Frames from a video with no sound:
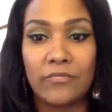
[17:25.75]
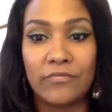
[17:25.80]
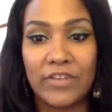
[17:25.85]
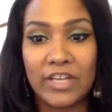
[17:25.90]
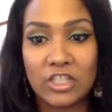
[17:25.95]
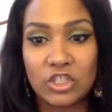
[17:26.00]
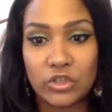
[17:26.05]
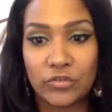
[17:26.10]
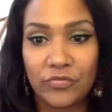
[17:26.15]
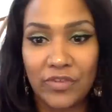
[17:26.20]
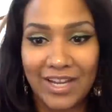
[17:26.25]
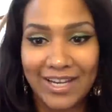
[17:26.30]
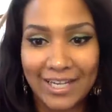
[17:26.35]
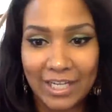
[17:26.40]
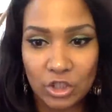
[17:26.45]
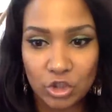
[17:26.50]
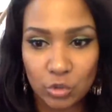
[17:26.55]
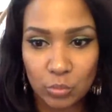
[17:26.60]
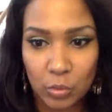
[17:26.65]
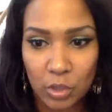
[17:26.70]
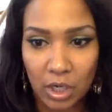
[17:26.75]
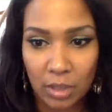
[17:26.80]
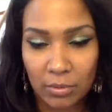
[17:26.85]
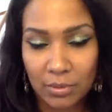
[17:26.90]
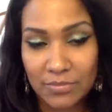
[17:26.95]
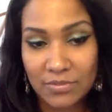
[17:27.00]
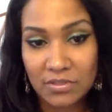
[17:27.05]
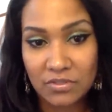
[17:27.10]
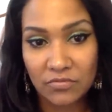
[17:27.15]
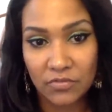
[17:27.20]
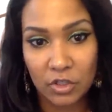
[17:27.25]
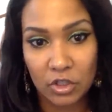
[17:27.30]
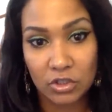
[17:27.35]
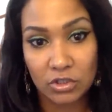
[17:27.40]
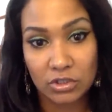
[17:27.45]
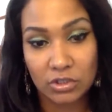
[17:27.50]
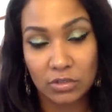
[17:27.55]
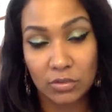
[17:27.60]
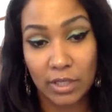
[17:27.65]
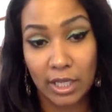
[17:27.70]
fix your financial problems
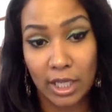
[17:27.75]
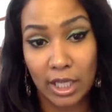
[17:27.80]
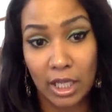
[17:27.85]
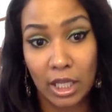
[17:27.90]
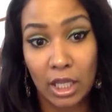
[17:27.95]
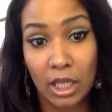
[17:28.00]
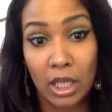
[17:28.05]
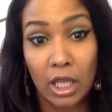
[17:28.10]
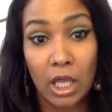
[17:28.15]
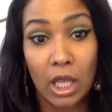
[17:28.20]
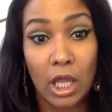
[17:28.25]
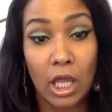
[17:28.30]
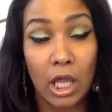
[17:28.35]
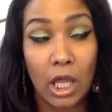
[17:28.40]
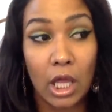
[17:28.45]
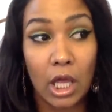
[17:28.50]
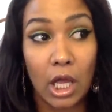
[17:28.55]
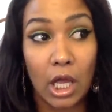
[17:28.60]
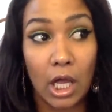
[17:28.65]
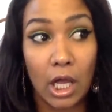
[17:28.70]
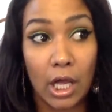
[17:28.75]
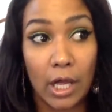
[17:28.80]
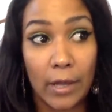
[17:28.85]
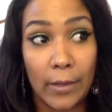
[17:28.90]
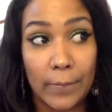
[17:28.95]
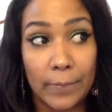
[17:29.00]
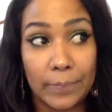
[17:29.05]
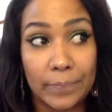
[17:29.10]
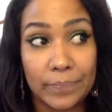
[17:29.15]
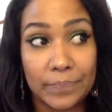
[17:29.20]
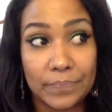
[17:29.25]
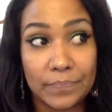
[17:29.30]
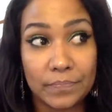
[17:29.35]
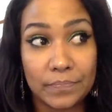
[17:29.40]
first okay um